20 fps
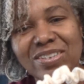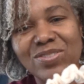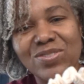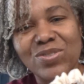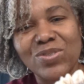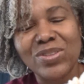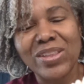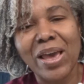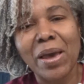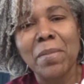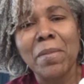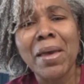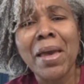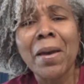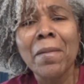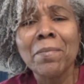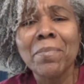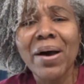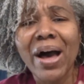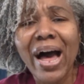or that
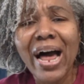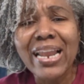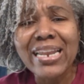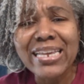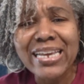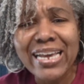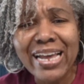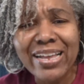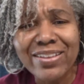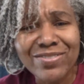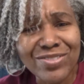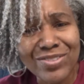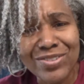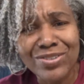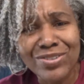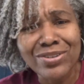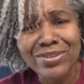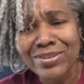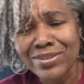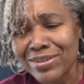
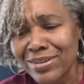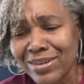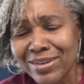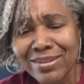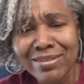polyester